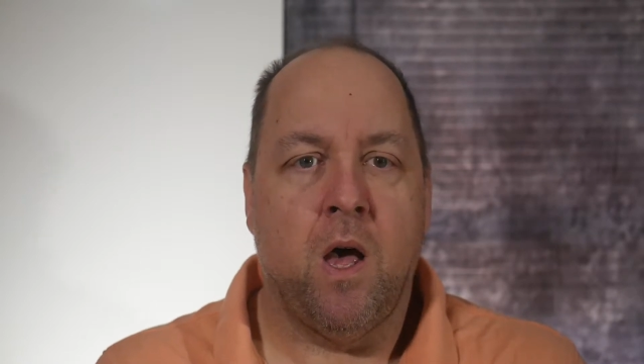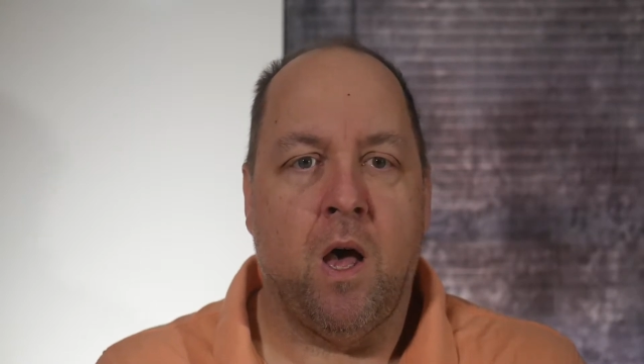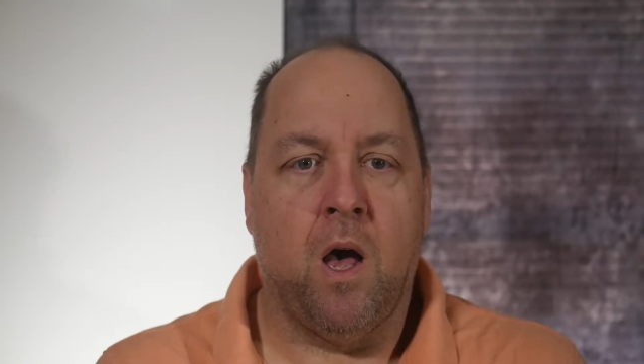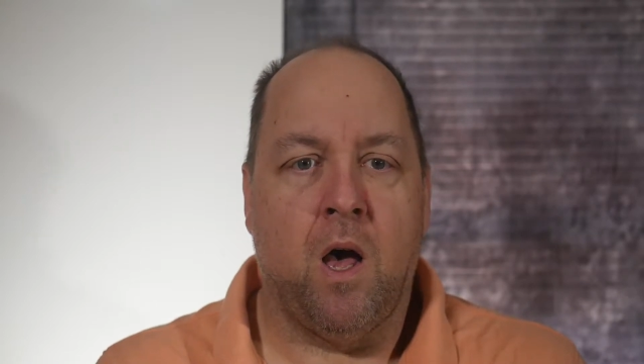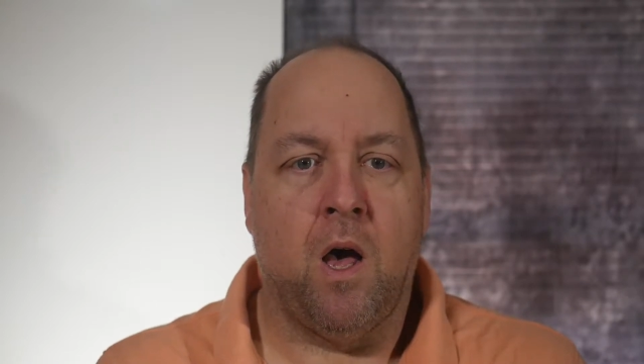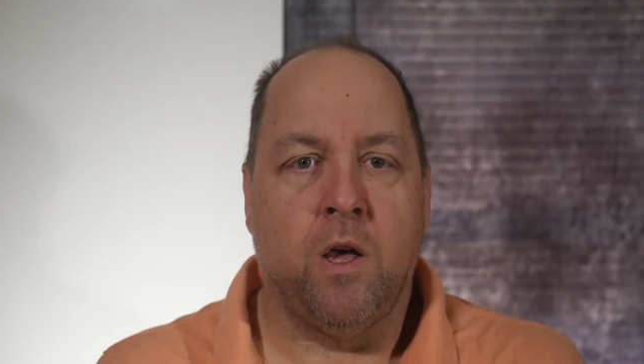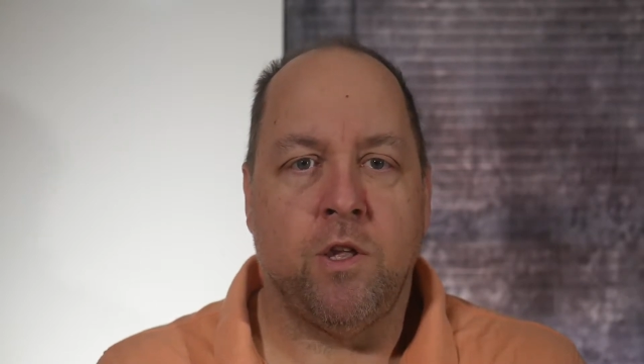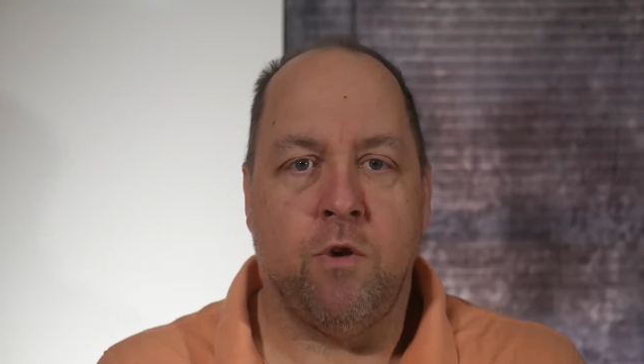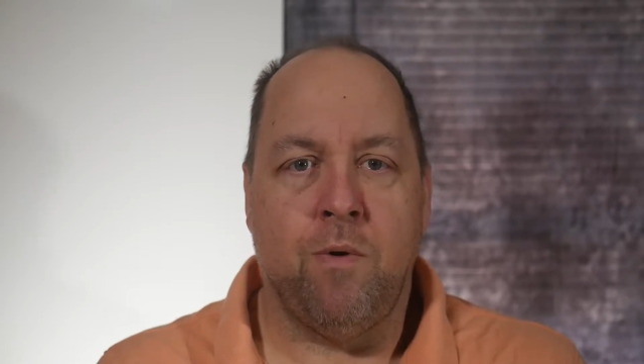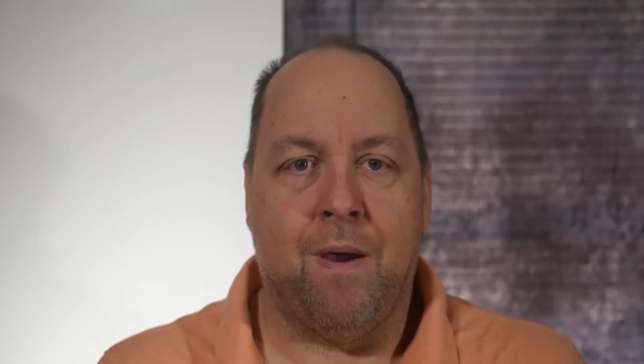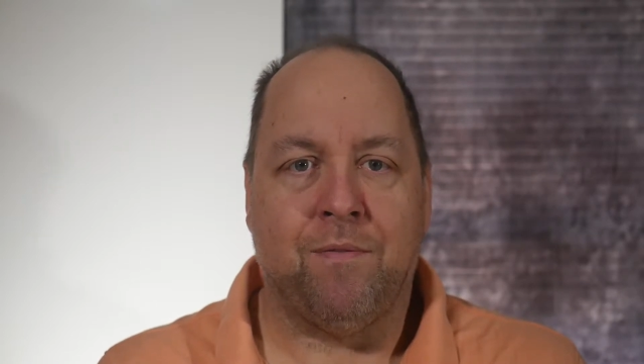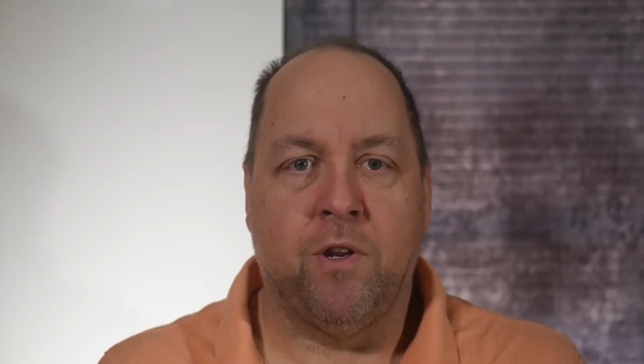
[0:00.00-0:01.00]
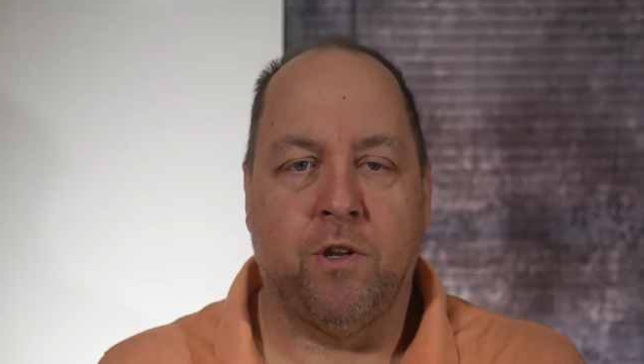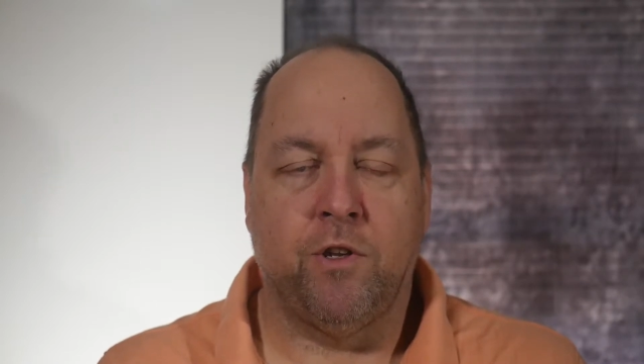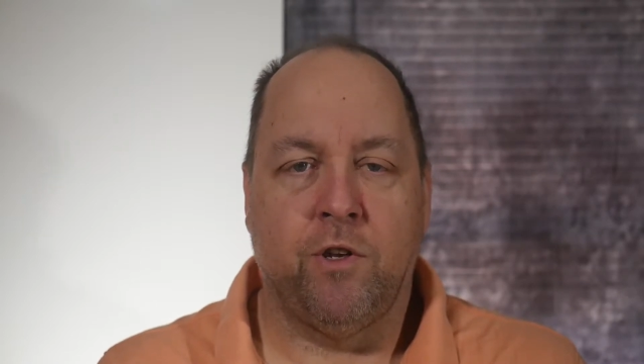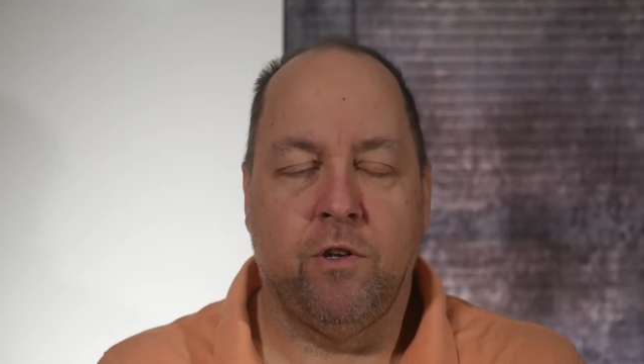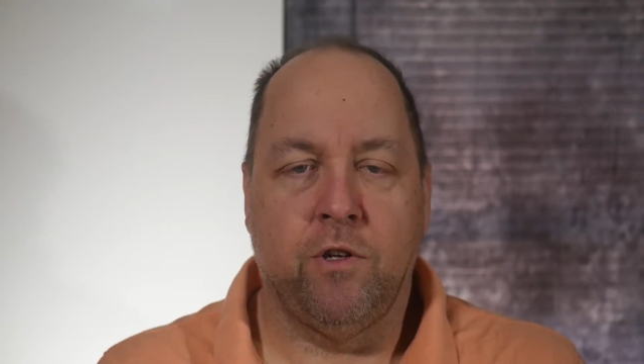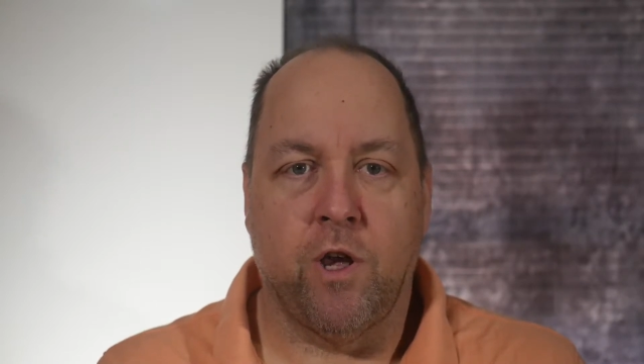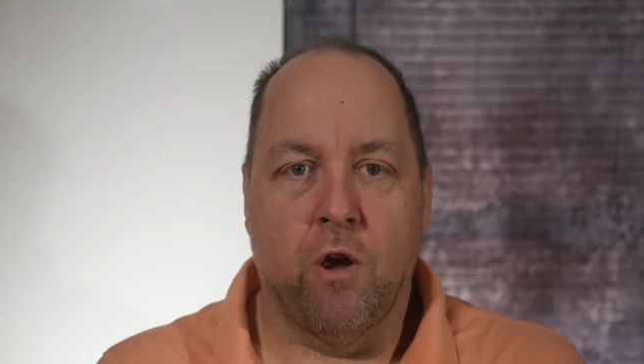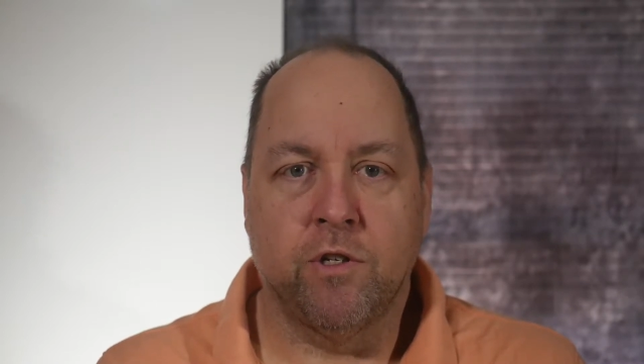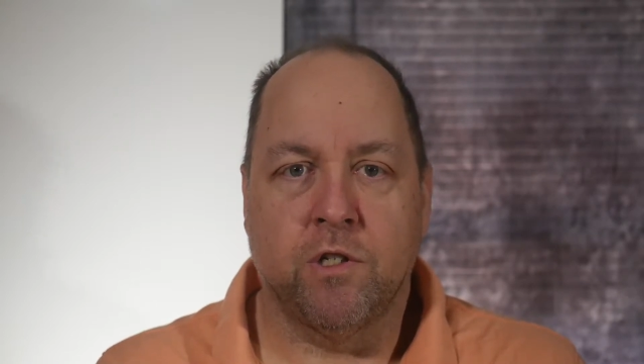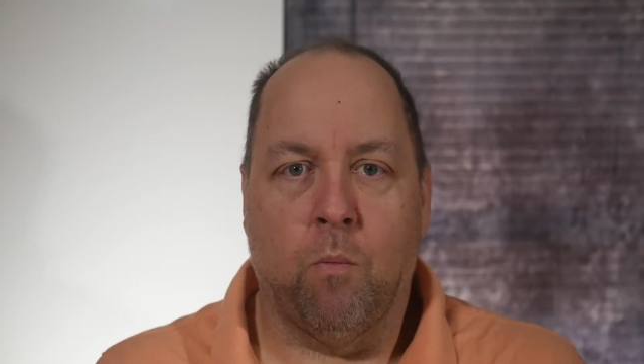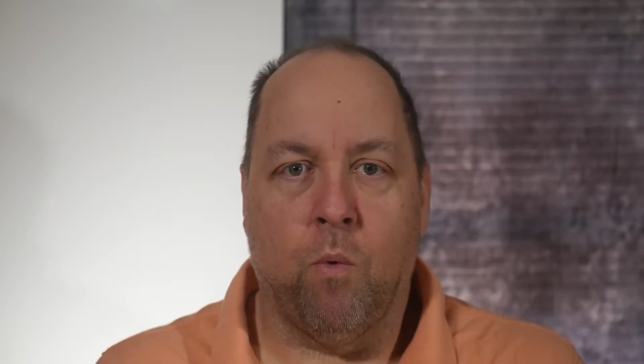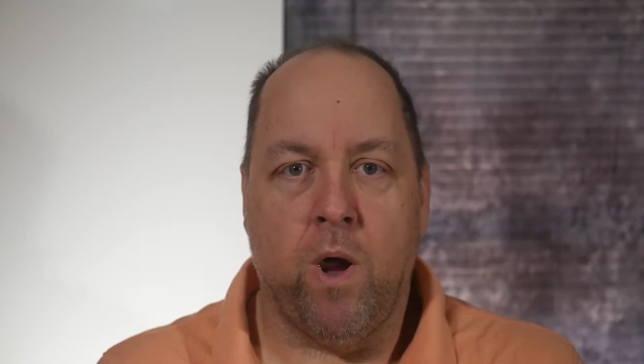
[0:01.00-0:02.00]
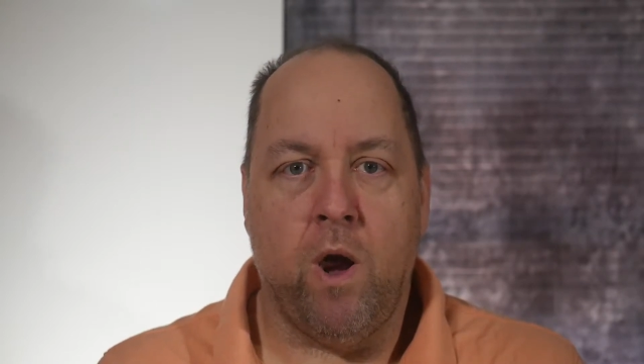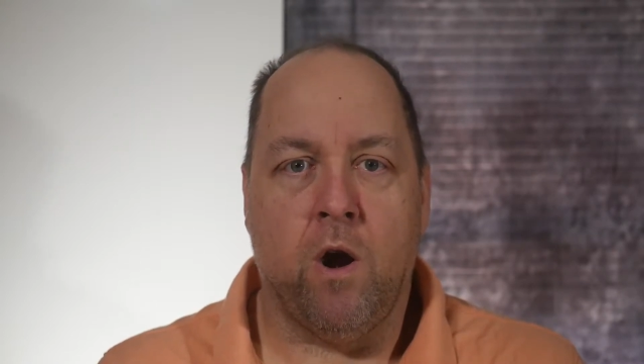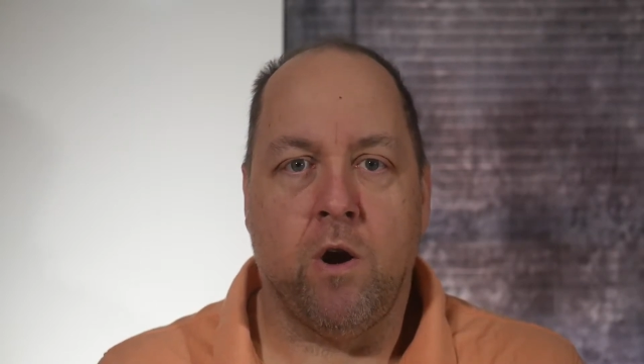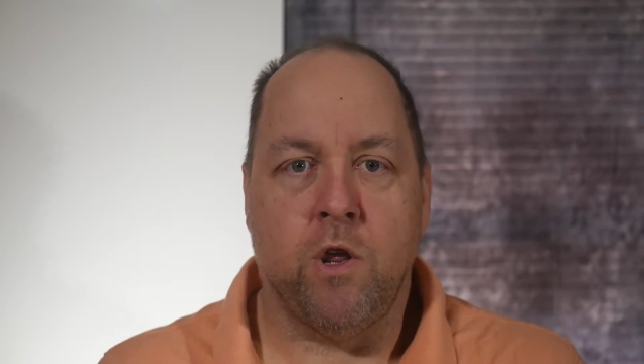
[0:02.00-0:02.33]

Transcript: you have to go somewhere,